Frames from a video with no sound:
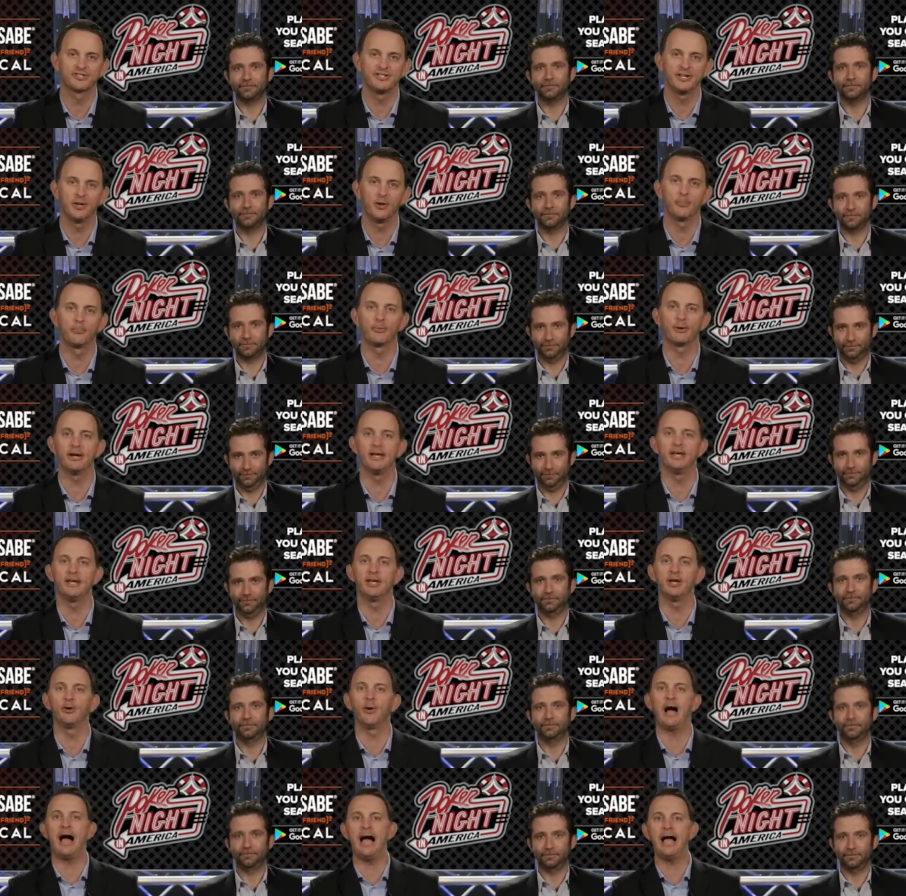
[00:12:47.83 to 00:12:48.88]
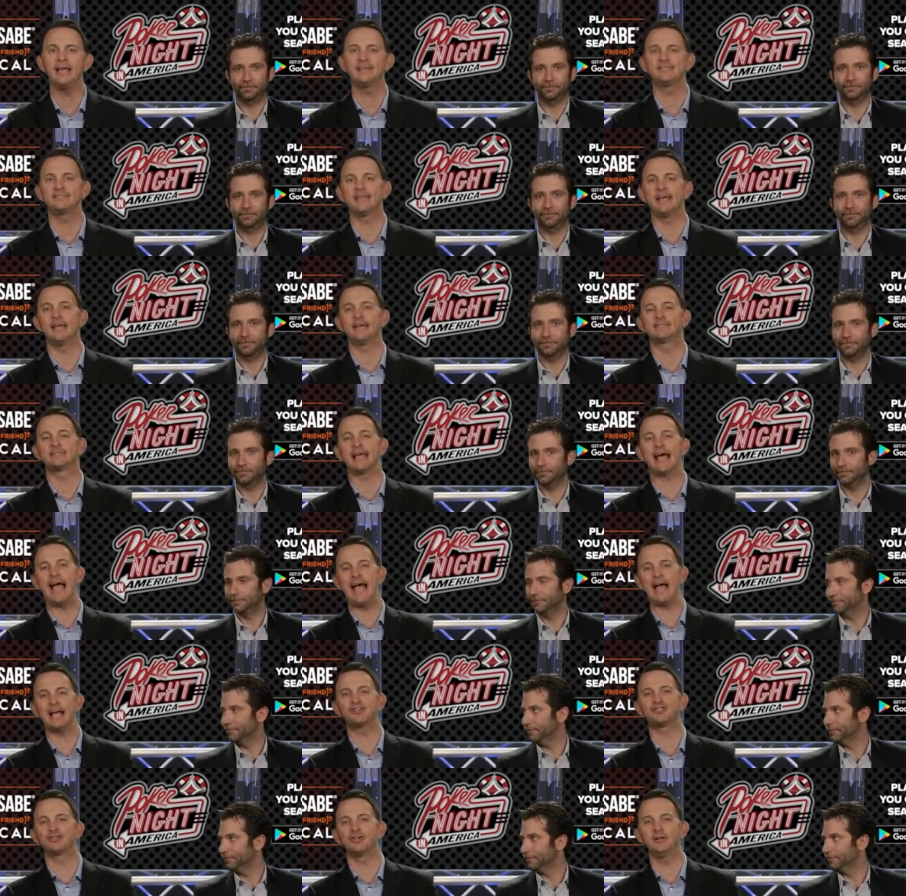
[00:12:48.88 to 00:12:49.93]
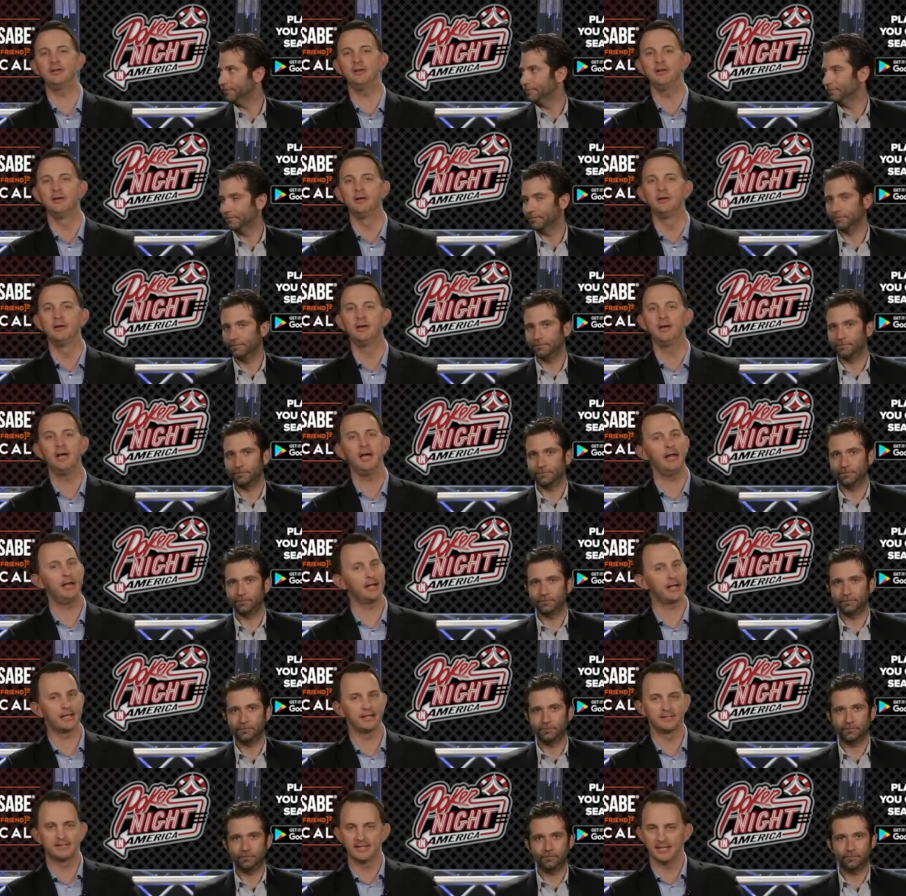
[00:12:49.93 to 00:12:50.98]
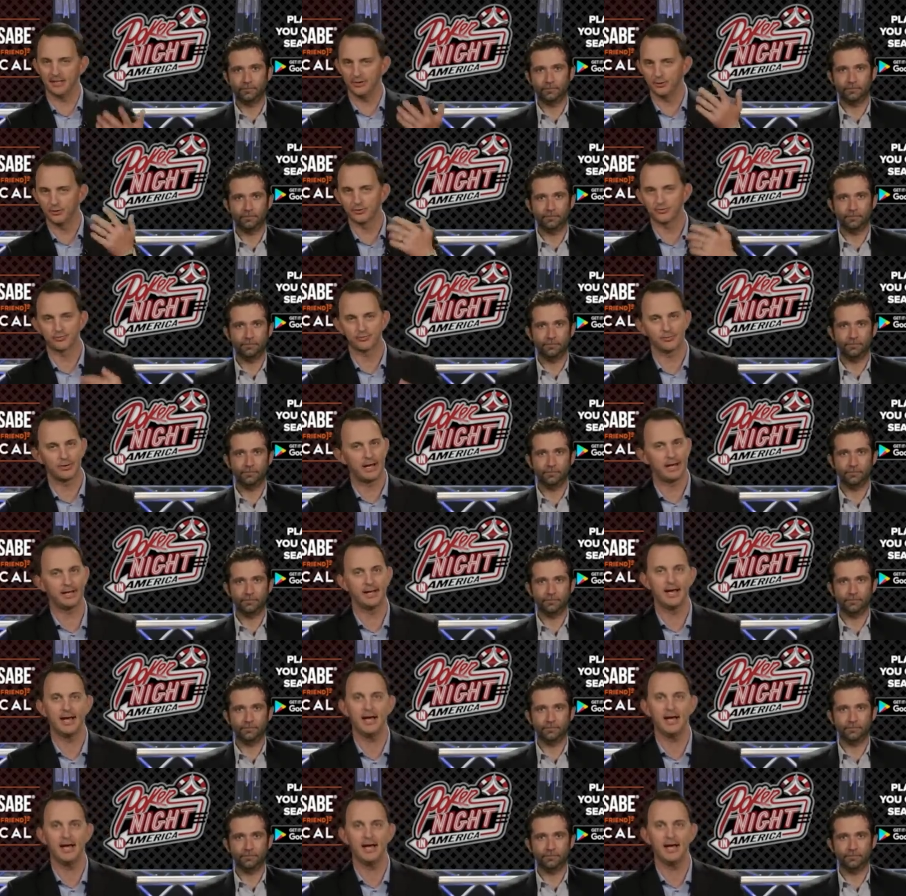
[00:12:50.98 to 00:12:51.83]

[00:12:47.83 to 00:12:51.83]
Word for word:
Speaker 1: still bringing you high stakes action, and it continues right